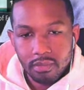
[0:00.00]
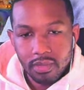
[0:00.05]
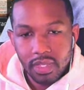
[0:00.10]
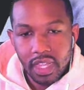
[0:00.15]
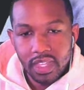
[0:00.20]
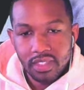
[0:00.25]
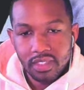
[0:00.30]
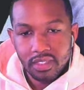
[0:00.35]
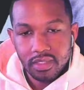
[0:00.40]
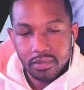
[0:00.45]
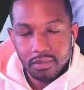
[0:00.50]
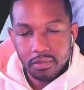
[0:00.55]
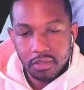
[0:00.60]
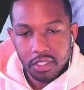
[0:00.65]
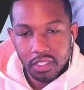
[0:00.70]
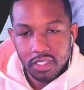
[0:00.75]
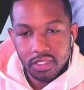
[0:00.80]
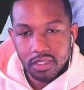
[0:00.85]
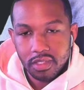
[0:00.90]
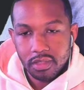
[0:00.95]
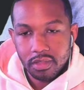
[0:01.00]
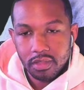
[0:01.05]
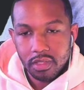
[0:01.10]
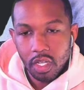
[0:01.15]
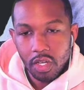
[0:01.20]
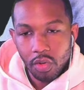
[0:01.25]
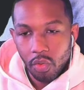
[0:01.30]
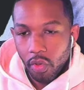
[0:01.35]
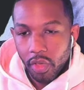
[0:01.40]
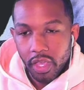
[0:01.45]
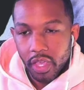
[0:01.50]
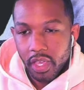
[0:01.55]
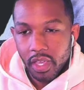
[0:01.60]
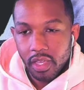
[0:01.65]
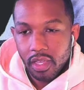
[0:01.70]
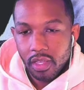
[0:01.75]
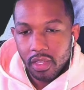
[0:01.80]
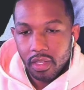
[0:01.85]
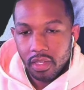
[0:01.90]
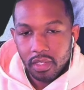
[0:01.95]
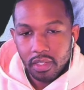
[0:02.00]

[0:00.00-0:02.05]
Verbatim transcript: that's just annoying.